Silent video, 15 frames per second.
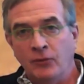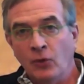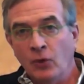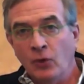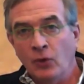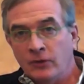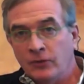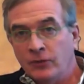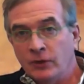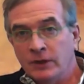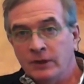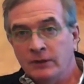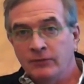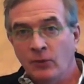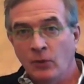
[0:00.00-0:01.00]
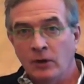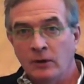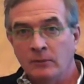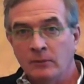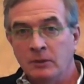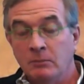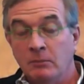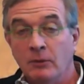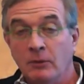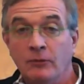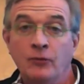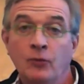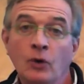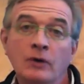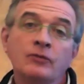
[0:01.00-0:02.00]
before they're fully formed,
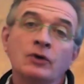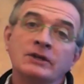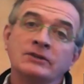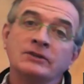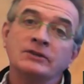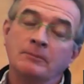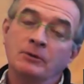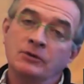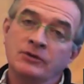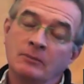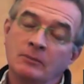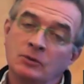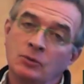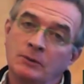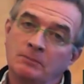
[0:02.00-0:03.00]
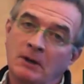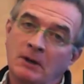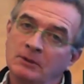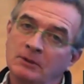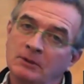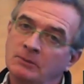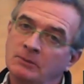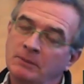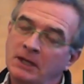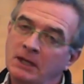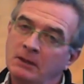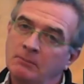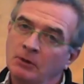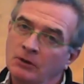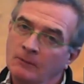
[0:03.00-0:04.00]
before, for example, someone would publish a
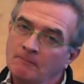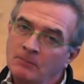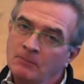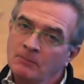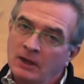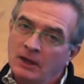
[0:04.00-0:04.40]
paper.